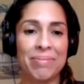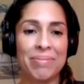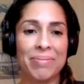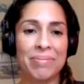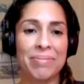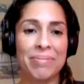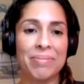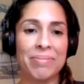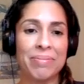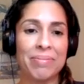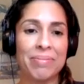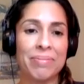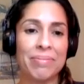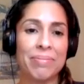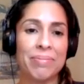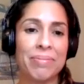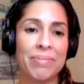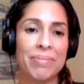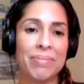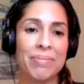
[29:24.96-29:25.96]

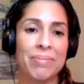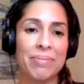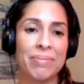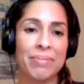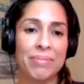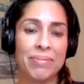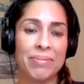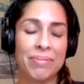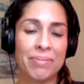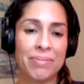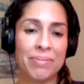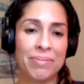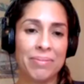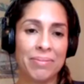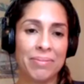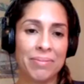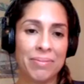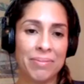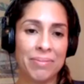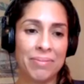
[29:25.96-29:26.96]

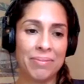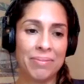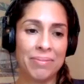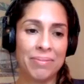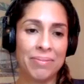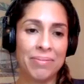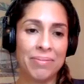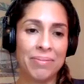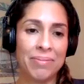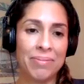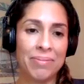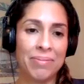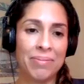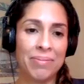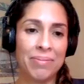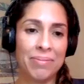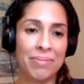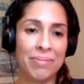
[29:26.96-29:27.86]
(silent)